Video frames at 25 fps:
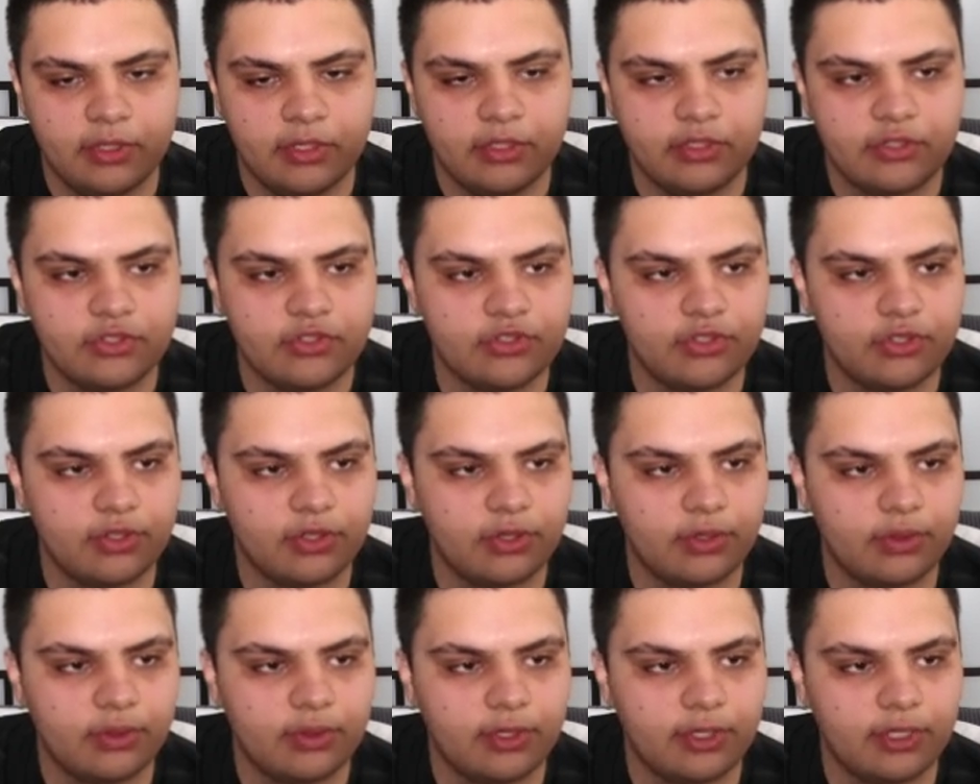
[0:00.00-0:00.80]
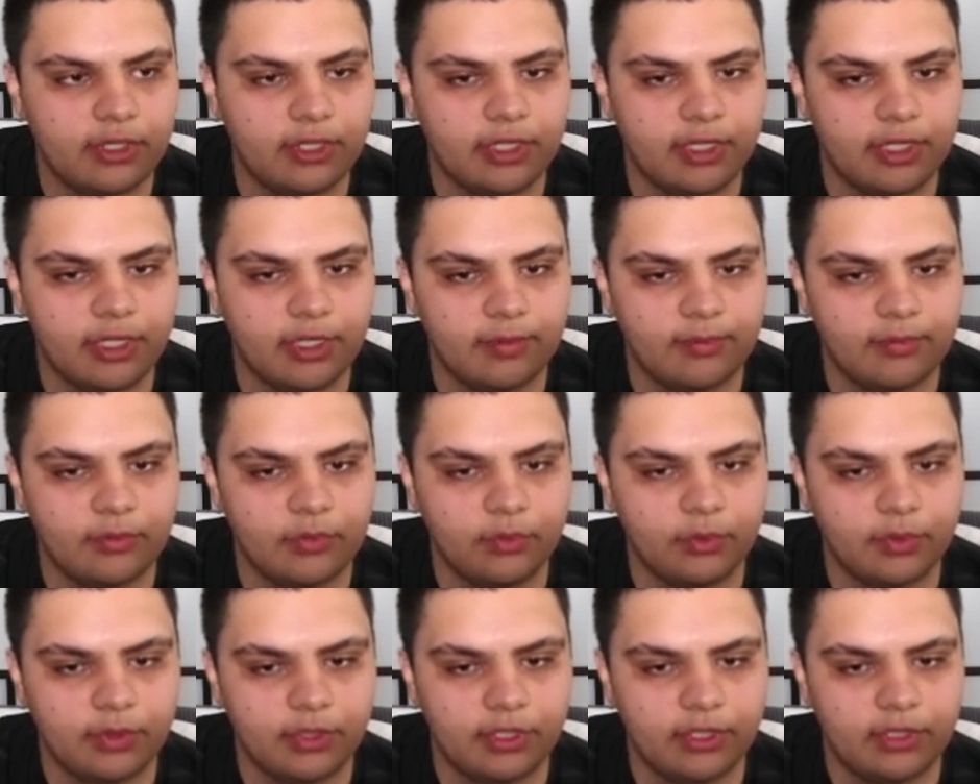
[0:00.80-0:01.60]
So
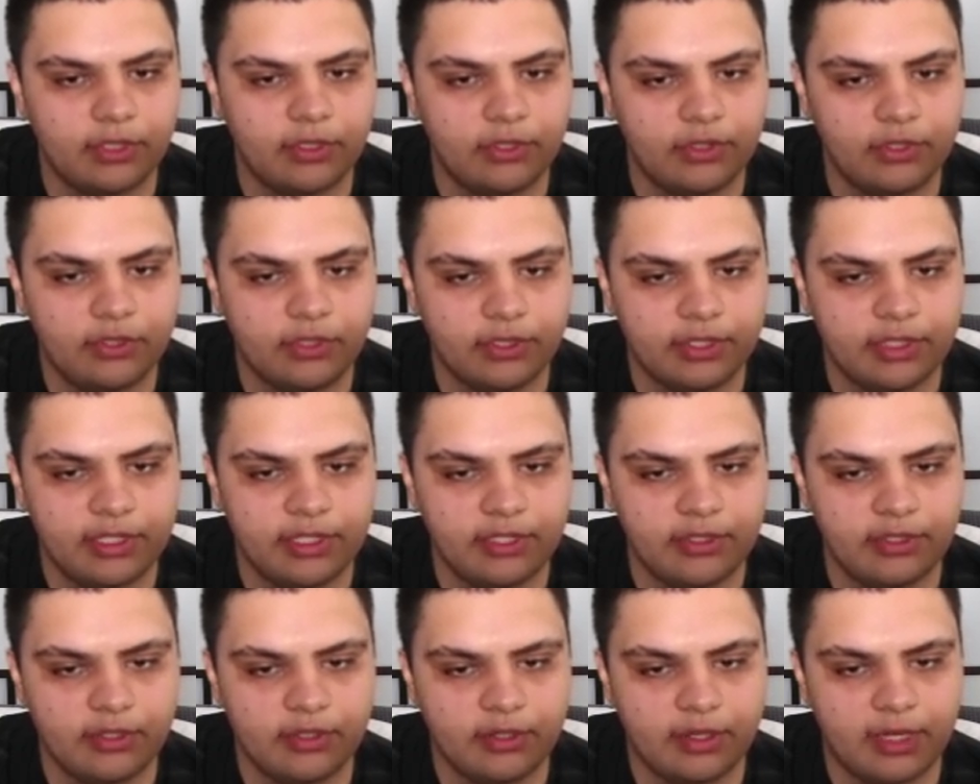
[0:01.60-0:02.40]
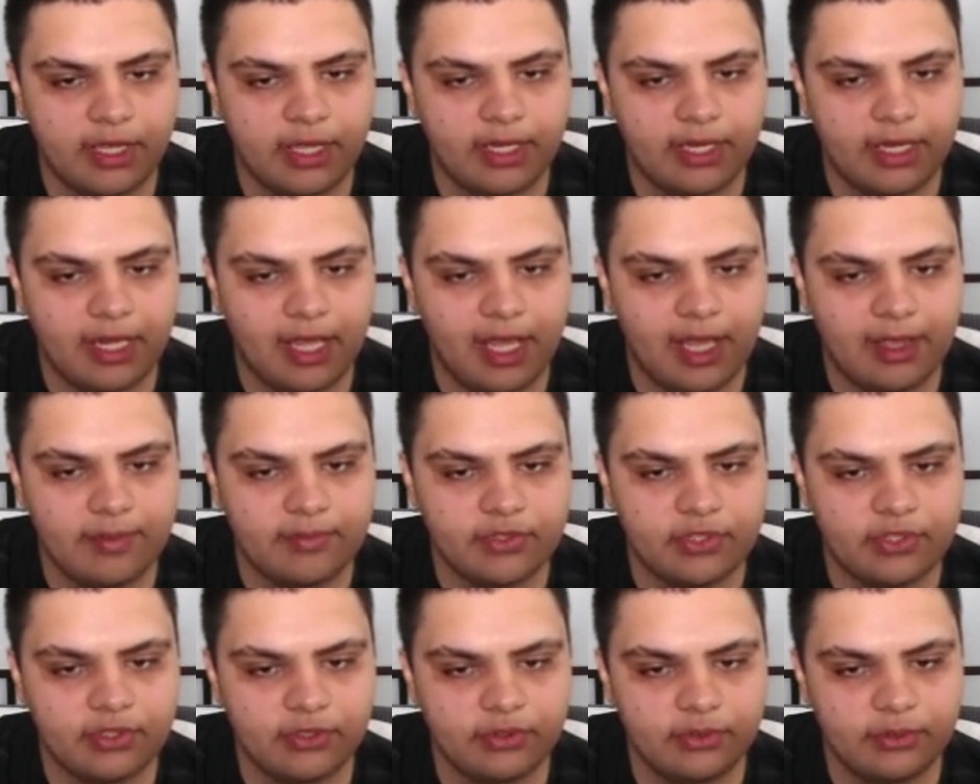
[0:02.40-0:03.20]
we're going to look here at
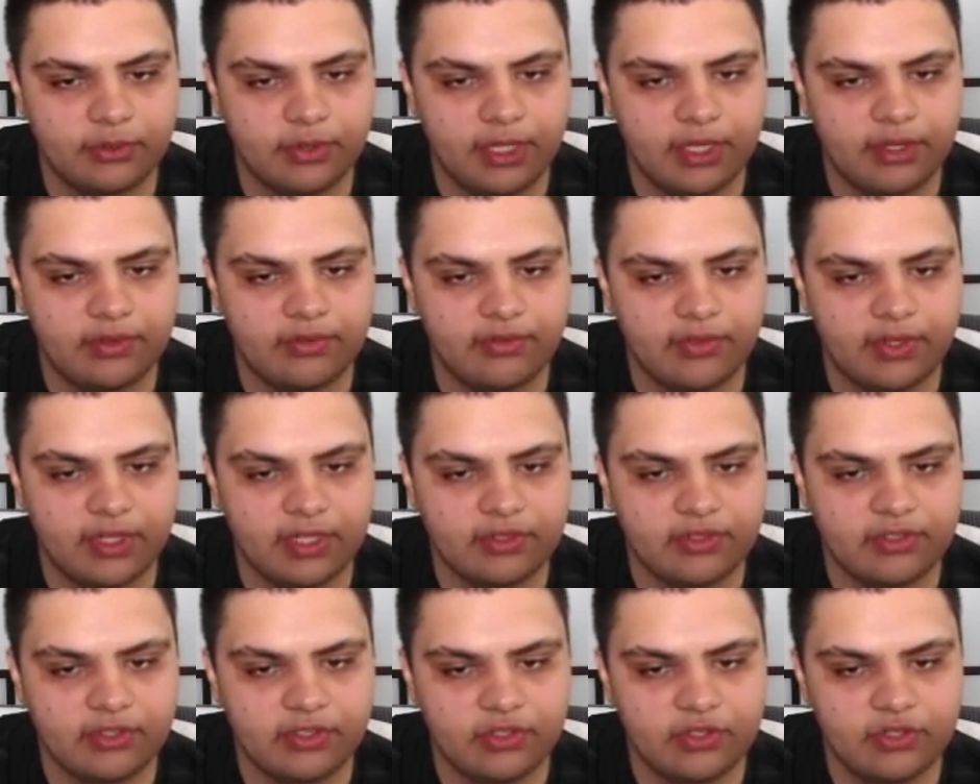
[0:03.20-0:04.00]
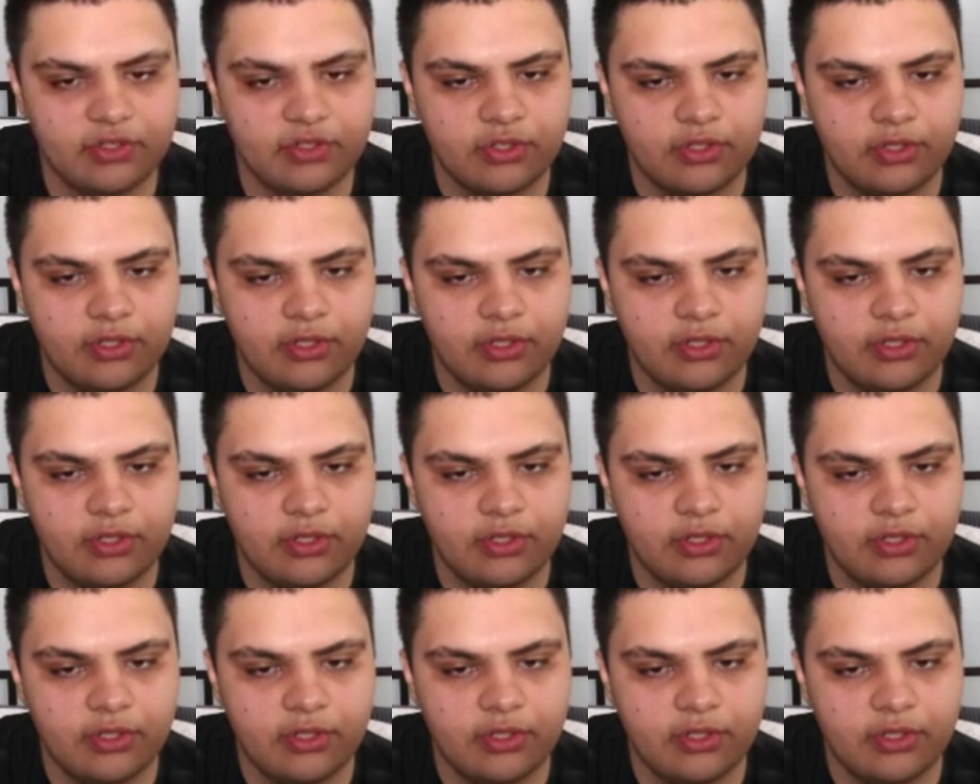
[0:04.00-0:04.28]
absolute advantage.